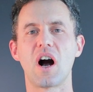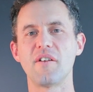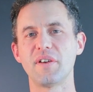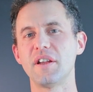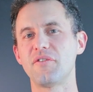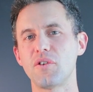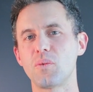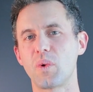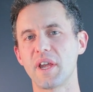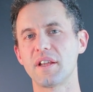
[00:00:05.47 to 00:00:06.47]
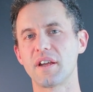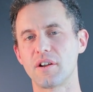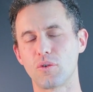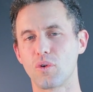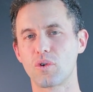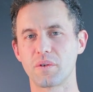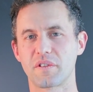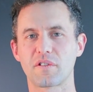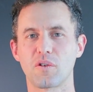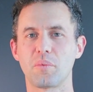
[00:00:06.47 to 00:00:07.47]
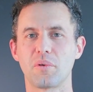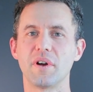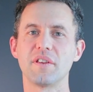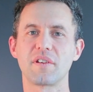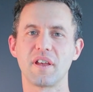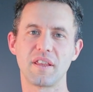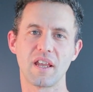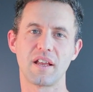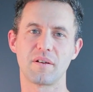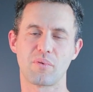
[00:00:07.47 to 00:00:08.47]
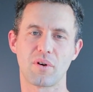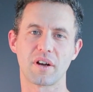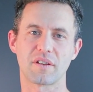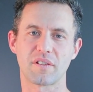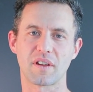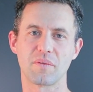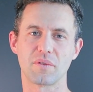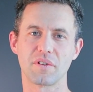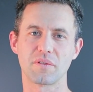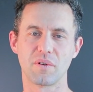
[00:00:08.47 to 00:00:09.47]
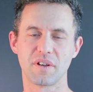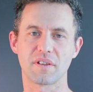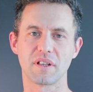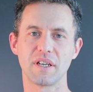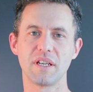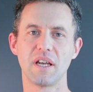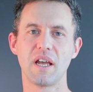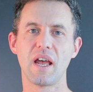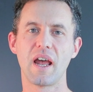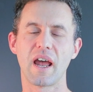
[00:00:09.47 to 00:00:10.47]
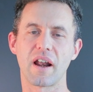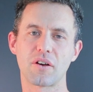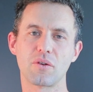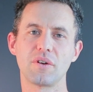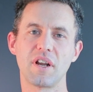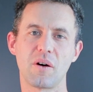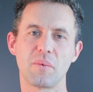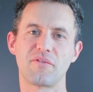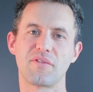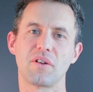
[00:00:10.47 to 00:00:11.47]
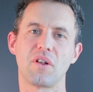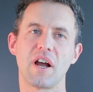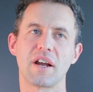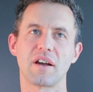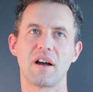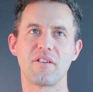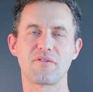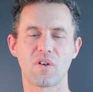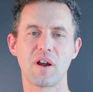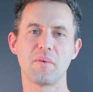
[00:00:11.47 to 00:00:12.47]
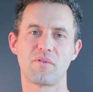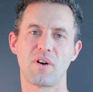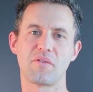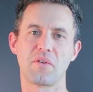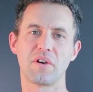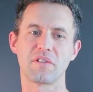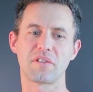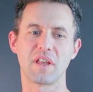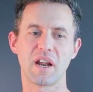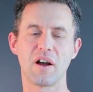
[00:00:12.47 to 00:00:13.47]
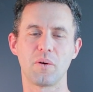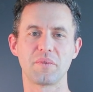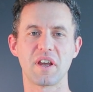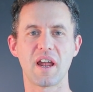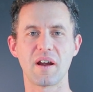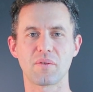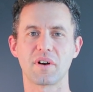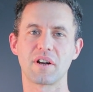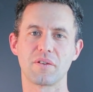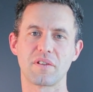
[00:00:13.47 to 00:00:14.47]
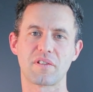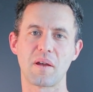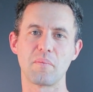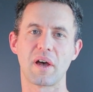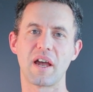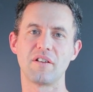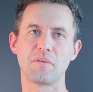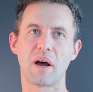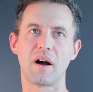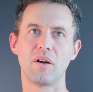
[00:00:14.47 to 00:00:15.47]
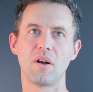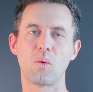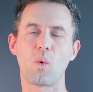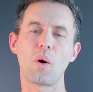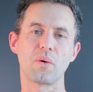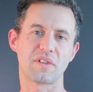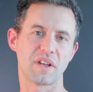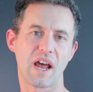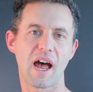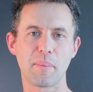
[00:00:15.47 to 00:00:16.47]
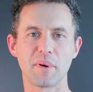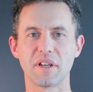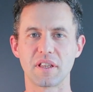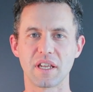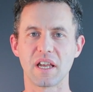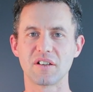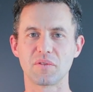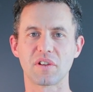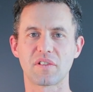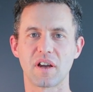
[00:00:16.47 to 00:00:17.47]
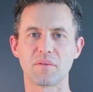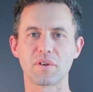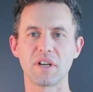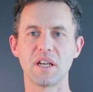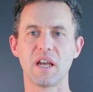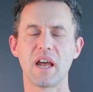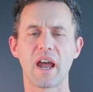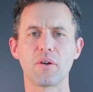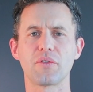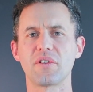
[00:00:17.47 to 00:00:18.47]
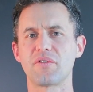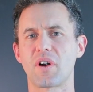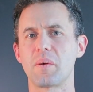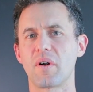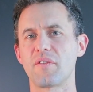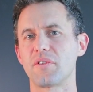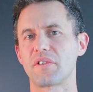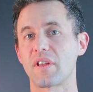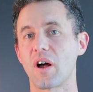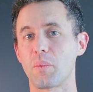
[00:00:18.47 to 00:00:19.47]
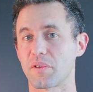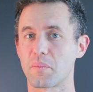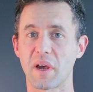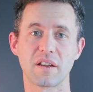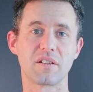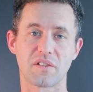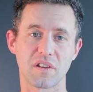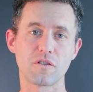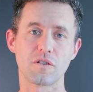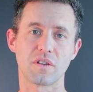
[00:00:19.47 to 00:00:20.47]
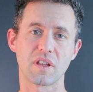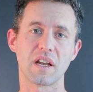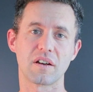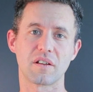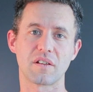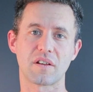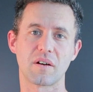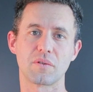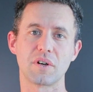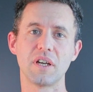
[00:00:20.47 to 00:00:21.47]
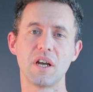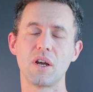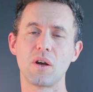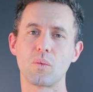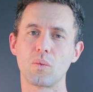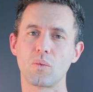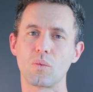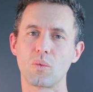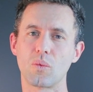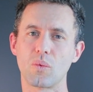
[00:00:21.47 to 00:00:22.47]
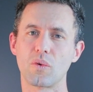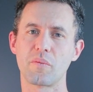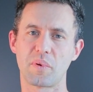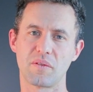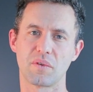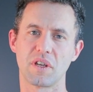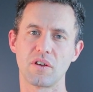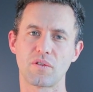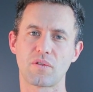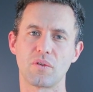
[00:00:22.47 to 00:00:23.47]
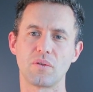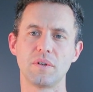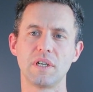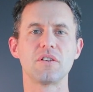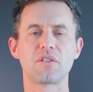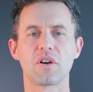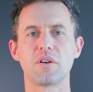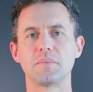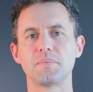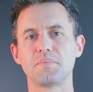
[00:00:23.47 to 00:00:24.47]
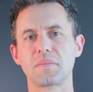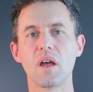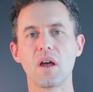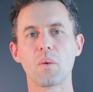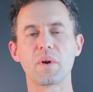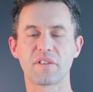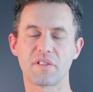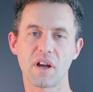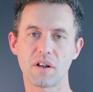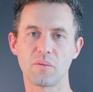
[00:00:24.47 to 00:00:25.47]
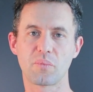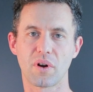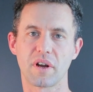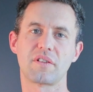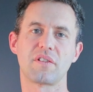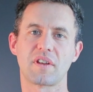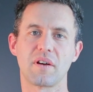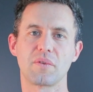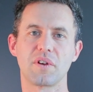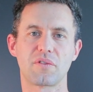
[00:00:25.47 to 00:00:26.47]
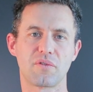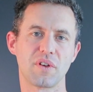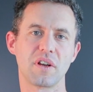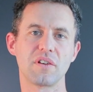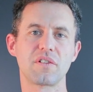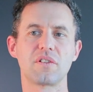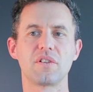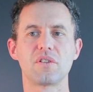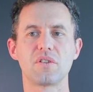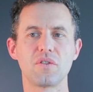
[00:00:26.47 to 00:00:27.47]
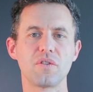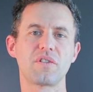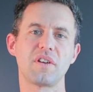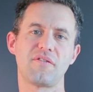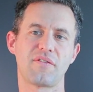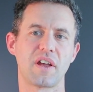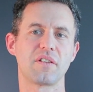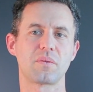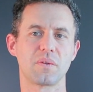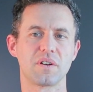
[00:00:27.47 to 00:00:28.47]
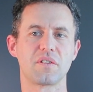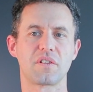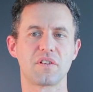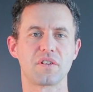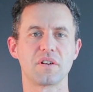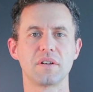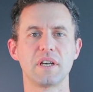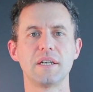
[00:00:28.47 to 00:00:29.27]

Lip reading: I've hit a few weird and awkward stall points at the end of product discoveries recently, and I couldn't help but feel like a frame of reference that helped everyone get on the same page about what was going to happen at the end of a discovery, and also a frame of reference to help us make decisions at the end of discovery would have been really useful. So when a cycle of product discovery is finished, you're usually faced with a decision.